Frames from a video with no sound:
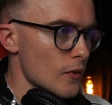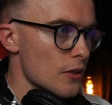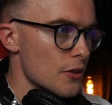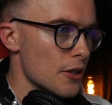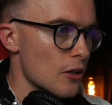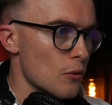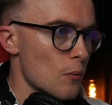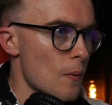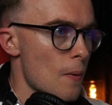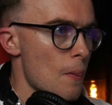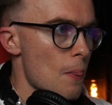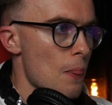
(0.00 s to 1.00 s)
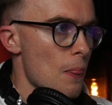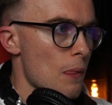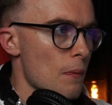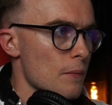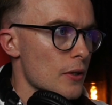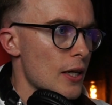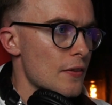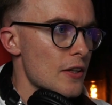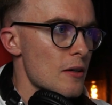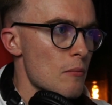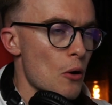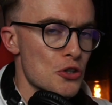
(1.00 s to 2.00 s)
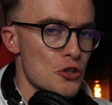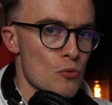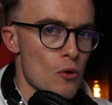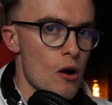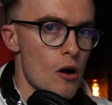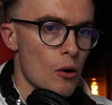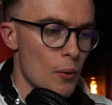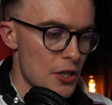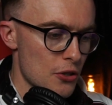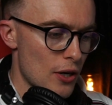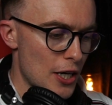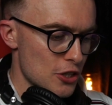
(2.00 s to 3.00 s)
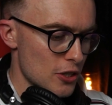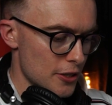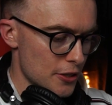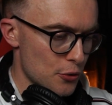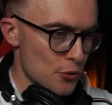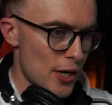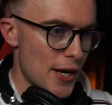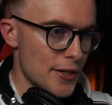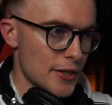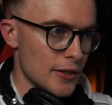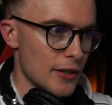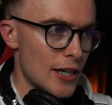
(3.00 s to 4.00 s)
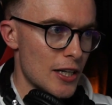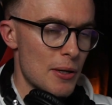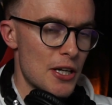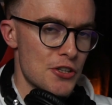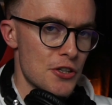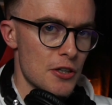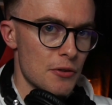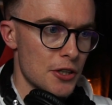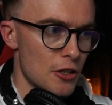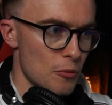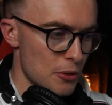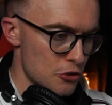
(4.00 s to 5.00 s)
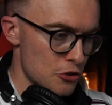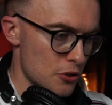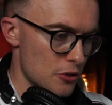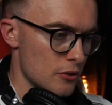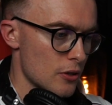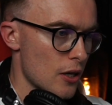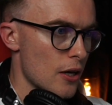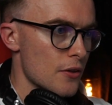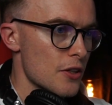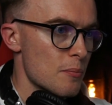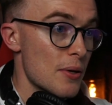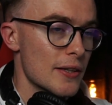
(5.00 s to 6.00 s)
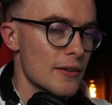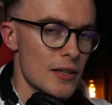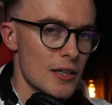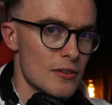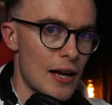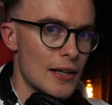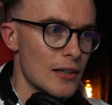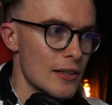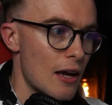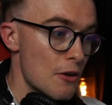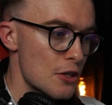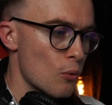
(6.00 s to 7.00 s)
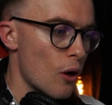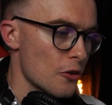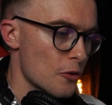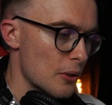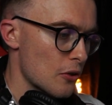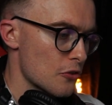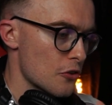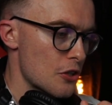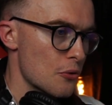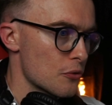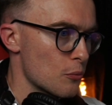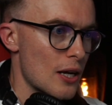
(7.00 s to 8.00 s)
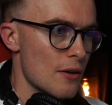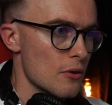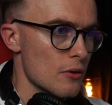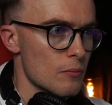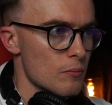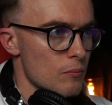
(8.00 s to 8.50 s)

you know, get the emotion wrong when you're actually creating an animation out of it, you know, because you can depict it exactly how you want because you're using whatever